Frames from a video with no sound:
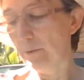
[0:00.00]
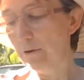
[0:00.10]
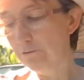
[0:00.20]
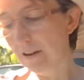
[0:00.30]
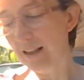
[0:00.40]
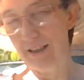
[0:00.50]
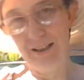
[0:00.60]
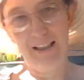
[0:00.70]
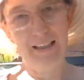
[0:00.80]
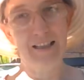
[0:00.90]
read
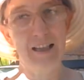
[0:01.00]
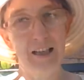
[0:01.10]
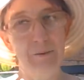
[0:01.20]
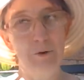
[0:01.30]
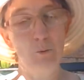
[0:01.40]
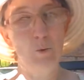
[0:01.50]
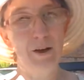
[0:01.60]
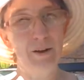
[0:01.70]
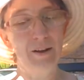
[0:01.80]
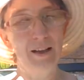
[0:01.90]
this
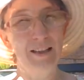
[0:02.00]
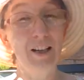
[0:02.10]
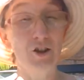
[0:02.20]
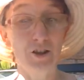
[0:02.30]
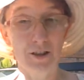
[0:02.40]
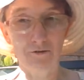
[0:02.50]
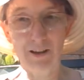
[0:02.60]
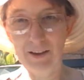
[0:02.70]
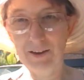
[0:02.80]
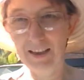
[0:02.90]
with attention to the
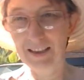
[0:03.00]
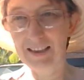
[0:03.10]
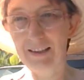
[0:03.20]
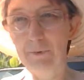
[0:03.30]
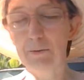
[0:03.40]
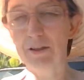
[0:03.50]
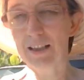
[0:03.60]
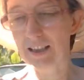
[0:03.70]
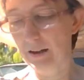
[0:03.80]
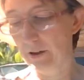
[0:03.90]
right things, then we will
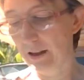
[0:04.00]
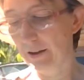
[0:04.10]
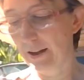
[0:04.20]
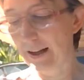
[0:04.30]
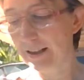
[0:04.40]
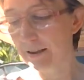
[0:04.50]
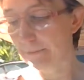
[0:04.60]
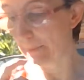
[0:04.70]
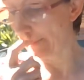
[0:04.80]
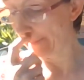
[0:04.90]
discover that
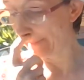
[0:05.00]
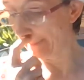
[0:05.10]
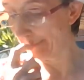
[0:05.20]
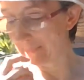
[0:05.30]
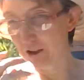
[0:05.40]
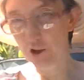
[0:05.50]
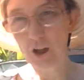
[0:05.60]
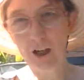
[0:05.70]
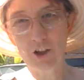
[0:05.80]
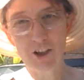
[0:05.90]
the
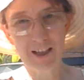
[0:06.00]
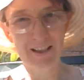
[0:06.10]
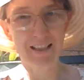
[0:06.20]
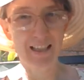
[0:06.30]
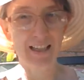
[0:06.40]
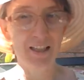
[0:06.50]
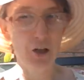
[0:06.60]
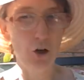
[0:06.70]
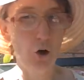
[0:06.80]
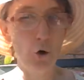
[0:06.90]
church and the state
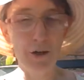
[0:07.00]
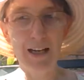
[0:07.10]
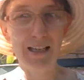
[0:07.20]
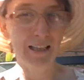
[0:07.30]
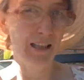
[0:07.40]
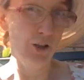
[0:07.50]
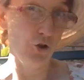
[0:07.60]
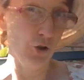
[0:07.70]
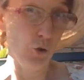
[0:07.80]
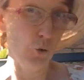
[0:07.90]
are on a
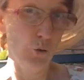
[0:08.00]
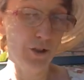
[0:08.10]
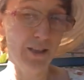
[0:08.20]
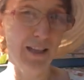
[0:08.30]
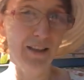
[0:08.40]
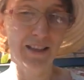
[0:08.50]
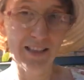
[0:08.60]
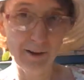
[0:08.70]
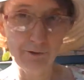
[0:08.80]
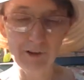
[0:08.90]
collision course, and the
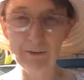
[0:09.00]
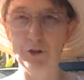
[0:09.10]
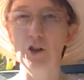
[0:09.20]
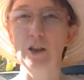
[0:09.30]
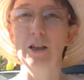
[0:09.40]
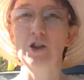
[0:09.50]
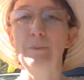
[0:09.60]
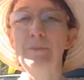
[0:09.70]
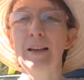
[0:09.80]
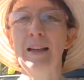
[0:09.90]
suffering of the church
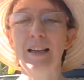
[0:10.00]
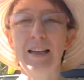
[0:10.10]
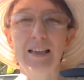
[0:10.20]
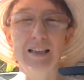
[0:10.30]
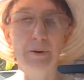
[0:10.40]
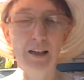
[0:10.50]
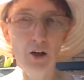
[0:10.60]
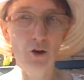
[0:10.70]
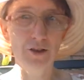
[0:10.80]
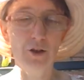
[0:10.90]
is
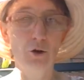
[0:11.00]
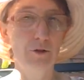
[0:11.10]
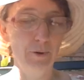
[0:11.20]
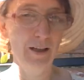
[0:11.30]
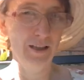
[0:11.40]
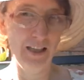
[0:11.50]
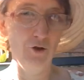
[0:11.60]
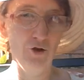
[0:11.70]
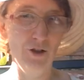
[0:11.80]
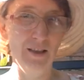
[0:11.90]
because of the
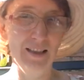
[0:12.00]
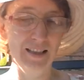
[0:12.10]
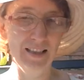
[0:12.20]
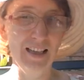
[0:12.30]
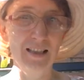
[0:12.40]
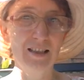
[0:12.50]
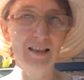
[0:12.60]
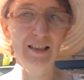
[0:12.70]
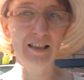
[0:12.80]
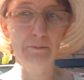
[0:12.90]
persecution that the state
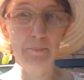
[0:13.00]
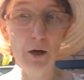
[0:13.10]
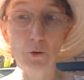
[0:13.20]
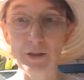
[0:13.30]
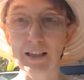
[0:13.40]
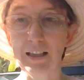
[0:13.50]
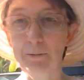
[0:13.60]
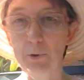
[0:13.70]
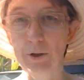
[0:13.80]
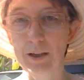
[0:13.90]
is imposing
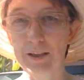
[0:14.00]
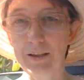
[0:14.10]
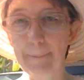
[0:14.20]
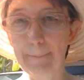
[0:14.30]
upon it.